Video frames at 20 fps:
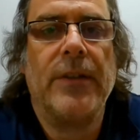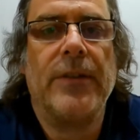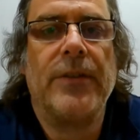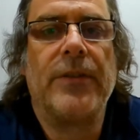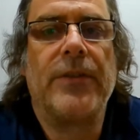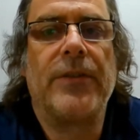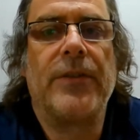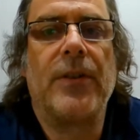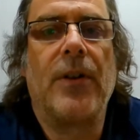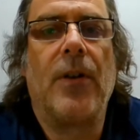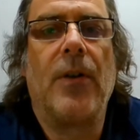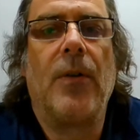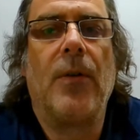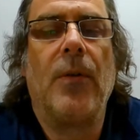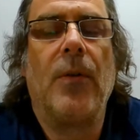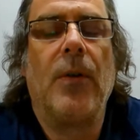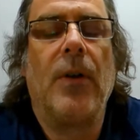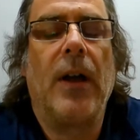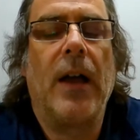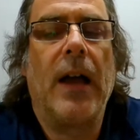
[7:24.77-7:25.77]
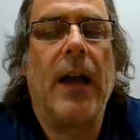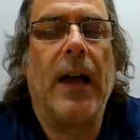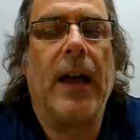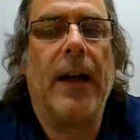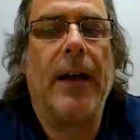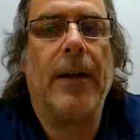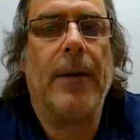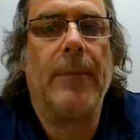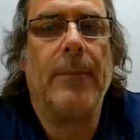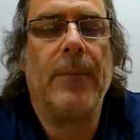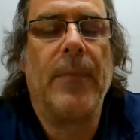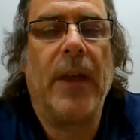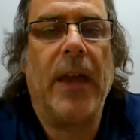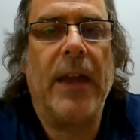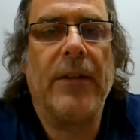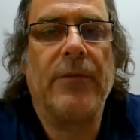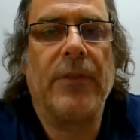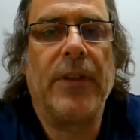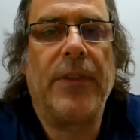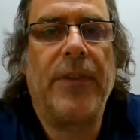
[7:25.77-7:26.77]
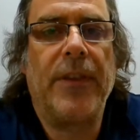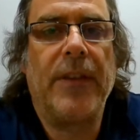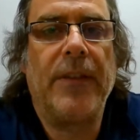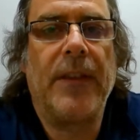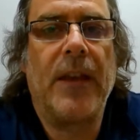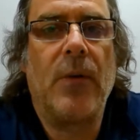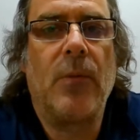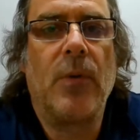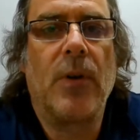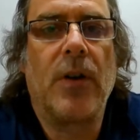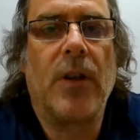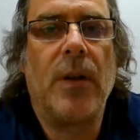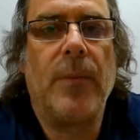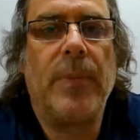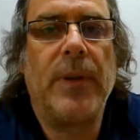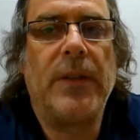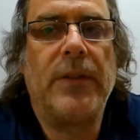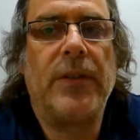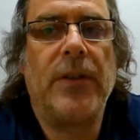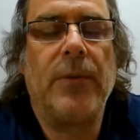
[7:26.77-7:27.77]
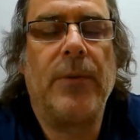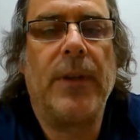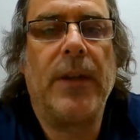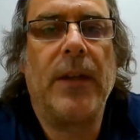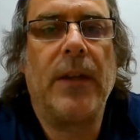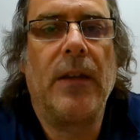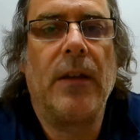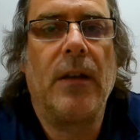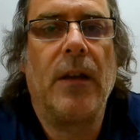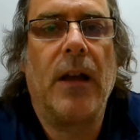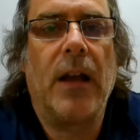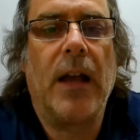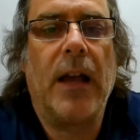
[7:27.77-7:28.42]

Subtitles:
So everything that we're going to be doing,